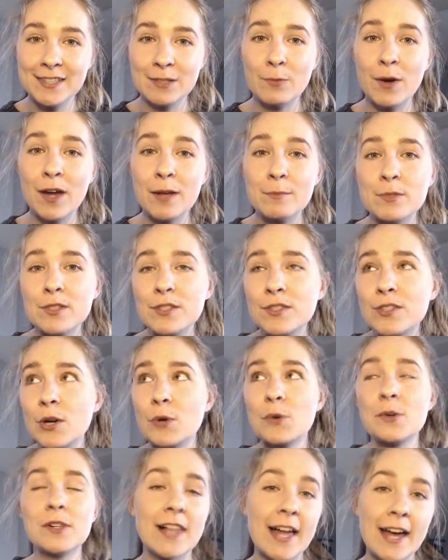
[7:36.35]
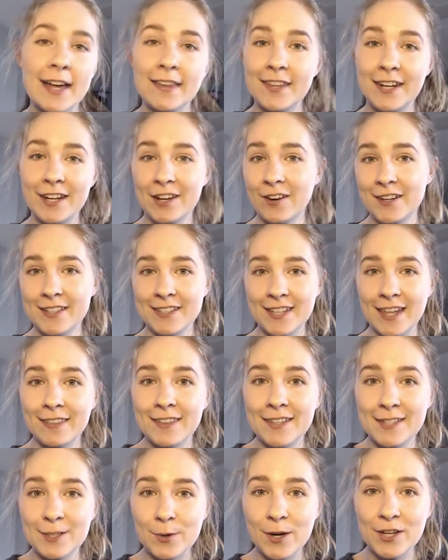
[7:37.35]
why I'm so glad that I got sent
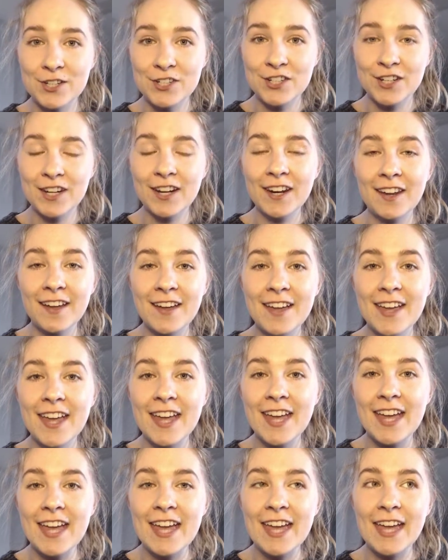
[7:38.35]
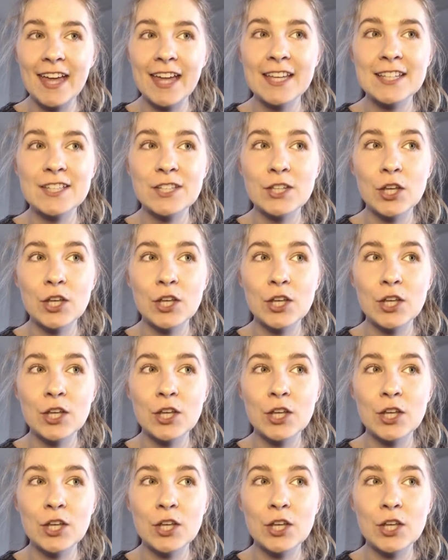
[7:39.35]
this question, is